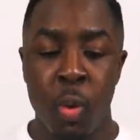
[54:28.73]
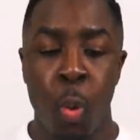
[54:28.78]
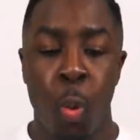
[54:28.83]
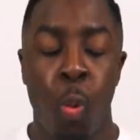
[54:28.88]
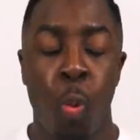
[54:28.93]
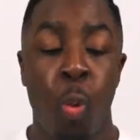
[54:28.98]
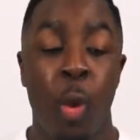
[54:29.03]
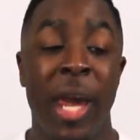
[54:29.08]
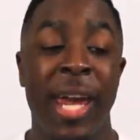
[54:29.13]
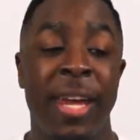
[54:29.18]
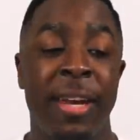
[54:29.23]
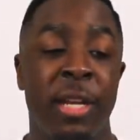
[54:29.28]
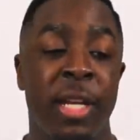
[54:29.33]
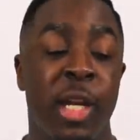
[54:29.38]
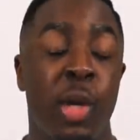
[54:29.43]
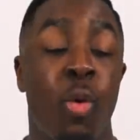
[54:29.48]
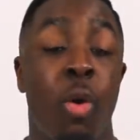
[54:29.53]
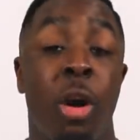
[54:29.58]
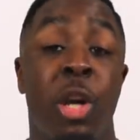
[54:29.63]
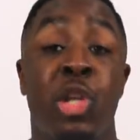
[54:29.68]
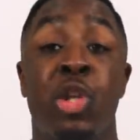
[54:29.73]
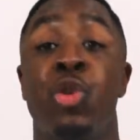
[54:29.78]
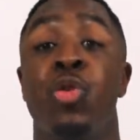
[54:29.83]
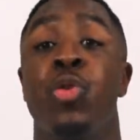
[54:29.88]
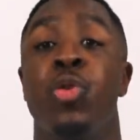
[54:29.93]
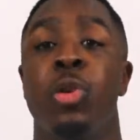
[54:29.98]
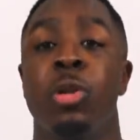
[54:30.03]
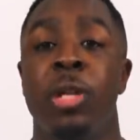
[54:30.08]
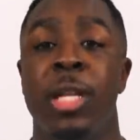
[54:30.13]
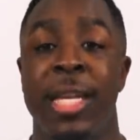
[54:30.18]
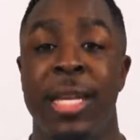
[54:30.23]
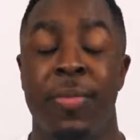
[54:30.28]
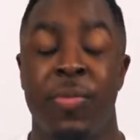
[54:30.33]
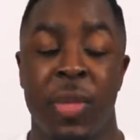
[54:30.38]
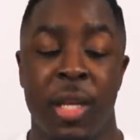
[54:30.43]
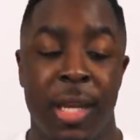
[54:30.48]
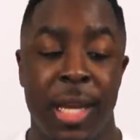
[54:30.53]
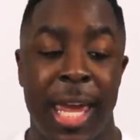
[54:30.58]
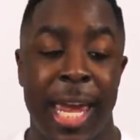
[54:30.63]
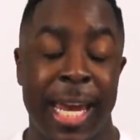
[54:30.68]
when you are truly
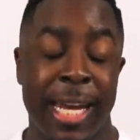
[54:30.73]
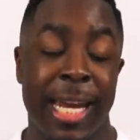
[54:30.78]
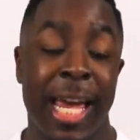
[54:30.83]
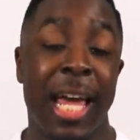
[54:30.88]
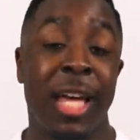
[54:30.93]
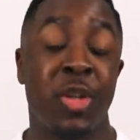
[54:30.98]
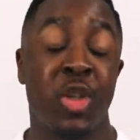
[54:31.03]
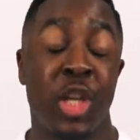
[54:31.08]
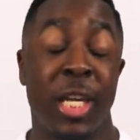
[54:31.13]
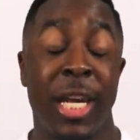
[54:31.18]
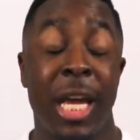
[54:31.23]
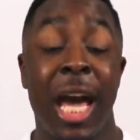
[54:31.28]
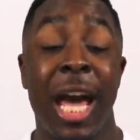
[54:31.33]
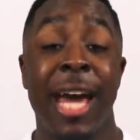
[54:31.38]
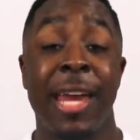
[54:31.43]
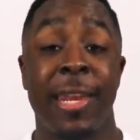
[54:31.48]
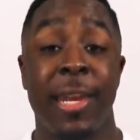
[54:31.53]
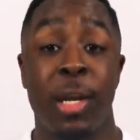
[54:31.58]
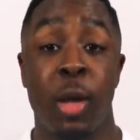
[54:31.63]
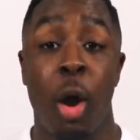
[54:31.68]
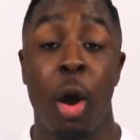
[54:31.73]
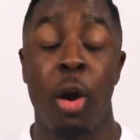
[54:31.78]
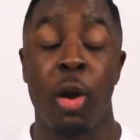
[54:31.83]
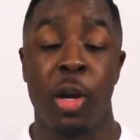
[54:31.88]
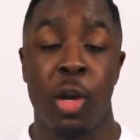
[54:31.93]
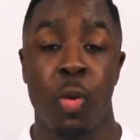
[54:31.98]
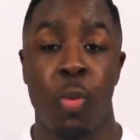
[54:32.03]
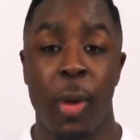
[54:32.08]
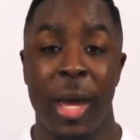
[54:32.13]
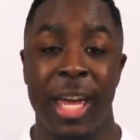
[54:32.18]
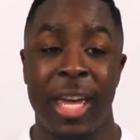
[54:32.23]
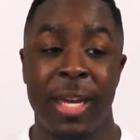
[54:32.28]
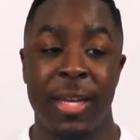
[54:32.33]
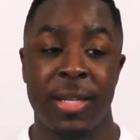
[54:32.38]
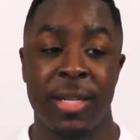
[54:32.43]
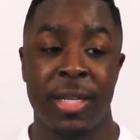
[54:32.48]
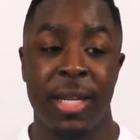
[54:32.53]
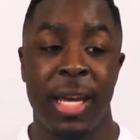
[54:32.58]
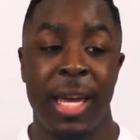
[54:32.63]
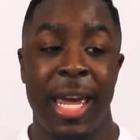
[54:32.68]
acknowledging God in all your
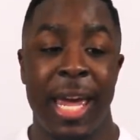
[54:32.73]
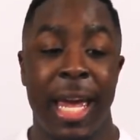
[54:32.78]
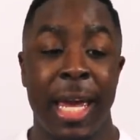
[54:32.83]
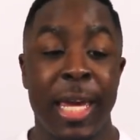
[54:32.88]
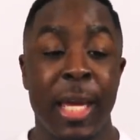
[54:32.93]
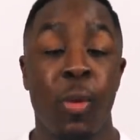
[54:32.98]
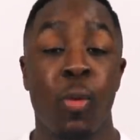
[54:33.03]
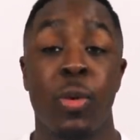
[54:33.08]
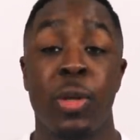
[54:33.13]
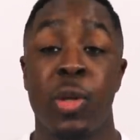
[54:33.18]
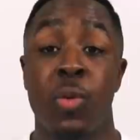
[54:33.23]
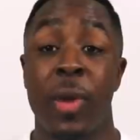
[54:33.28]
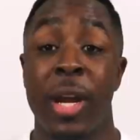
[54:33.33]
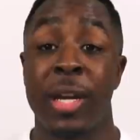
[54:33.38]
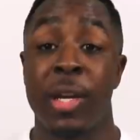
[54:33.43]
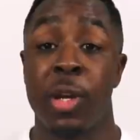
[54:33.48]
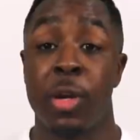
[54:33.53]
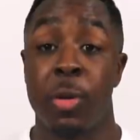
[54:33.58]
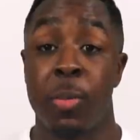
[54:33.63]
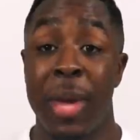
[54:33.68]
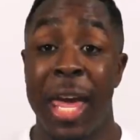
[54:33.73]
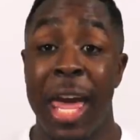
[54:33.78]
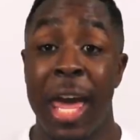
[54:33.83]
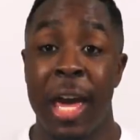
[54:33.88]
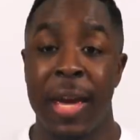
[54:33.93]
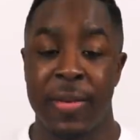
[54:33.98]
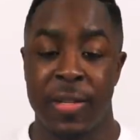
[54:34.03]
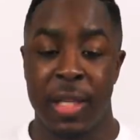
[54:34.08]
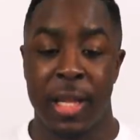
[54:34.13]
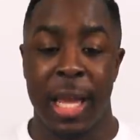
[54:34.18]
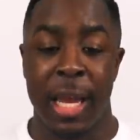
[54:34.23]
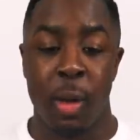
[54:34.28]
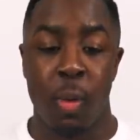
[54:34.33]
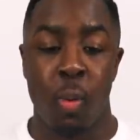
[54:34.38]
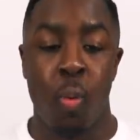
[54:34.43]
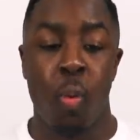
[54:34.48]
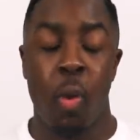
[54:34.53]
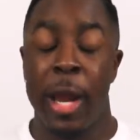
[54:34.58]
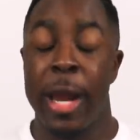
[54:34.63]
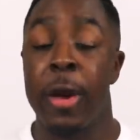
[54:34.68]
ways, and He will direct your paths, like
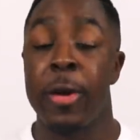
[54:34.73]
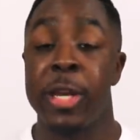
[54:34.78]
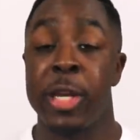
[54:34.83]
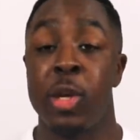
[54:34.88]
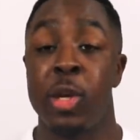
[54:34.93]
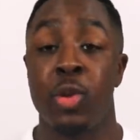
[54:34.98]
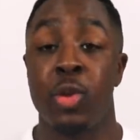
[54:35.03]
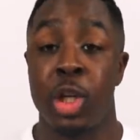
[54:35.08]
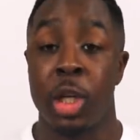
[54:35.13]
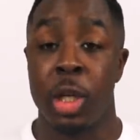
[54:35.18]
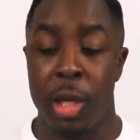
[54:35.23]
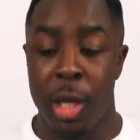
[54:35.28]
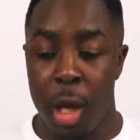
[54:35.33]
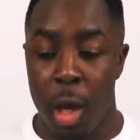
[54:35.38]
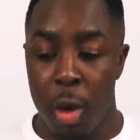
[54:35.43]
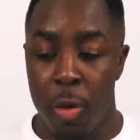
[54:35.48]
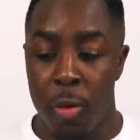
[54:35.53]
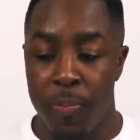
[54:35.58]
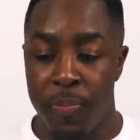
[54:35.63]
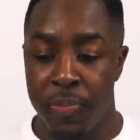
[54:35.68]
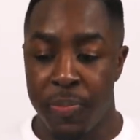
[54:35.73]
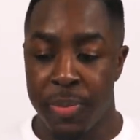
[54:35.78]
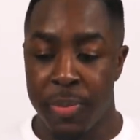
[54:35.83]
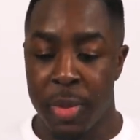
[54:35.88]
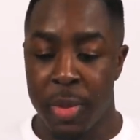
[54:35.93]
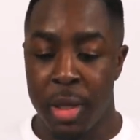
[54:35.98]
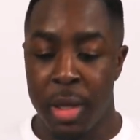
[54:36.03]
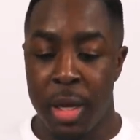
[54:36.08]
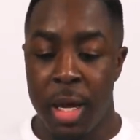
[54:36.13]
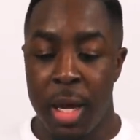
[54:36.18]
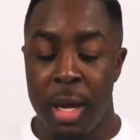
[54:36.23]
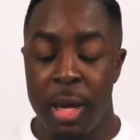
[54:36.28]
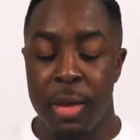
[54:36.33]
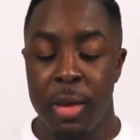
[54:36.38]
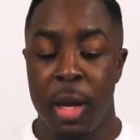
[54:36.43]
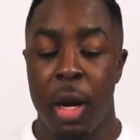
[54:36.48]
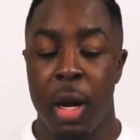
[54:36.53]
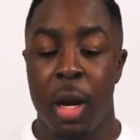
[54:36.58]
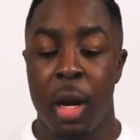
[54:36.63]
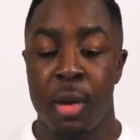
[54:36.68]
where you should go.
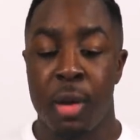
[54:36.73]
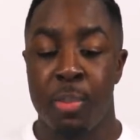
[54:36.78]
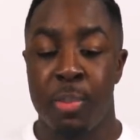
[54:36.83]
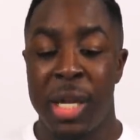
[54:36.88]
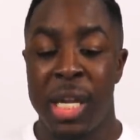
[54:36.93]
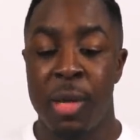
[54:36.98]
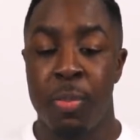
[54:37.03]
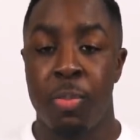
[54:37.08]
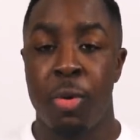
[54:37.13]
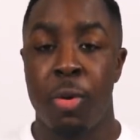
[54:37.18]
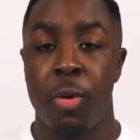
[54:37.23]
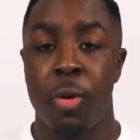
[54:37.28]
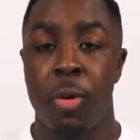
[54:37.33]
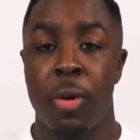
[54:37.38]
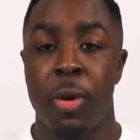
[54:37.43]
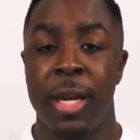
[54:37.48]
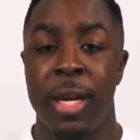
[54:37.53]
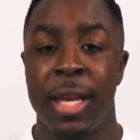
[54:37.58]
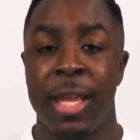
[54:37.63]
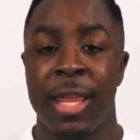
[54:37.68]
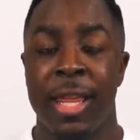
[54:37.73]
There are people